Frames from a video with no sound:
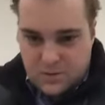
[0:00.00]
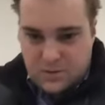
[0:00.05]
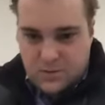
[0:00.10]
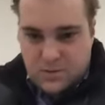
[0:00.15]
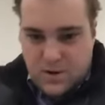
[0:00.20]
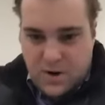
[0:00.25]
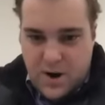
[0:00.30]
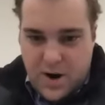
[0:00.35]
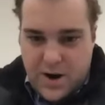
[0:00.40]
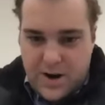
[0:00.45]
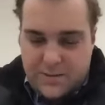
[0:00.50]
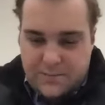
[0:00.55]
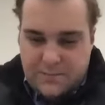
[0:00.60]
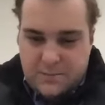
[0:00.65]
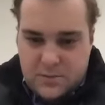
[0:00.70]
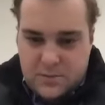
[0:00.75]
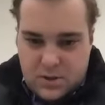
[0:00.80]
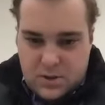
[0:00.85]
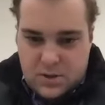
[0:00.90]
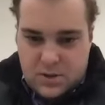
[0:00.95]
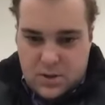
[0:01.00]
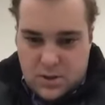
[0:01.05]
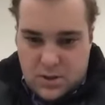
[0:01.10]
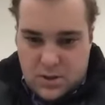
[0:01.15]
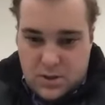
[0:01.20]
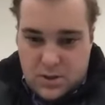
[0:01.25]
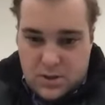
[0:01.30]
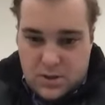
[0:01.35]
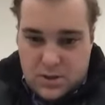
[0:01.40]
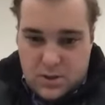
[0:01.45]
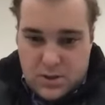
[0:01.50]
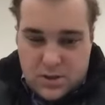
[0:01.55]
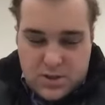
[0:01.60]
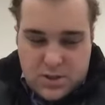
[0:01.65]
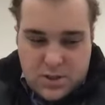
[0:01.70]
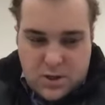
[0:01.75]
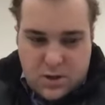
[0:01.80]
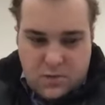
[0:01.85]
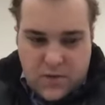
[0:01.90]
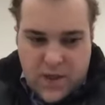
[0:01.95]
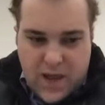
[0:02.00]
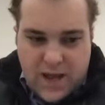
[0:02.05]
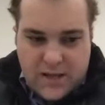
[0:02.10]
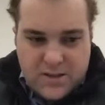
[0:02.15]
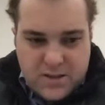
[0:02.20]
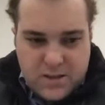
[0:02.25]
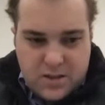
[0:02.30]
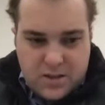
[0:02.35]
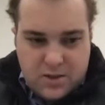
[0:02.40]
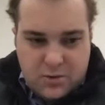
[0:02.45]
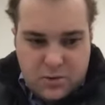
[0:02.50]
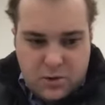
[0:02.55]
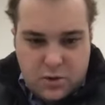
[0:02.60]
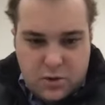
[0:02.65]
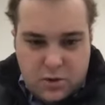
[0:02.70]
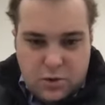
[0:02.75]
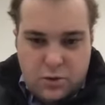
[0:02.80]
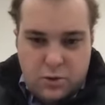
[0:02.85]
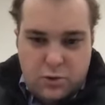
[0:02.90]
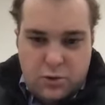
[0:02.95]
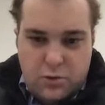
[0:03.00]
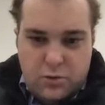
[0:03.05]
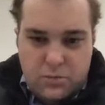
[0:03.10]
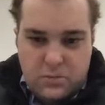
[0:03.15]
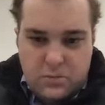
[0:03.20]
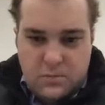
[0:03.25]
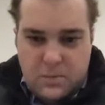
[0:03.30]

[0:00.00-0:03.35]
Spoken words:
All right. So that's going to include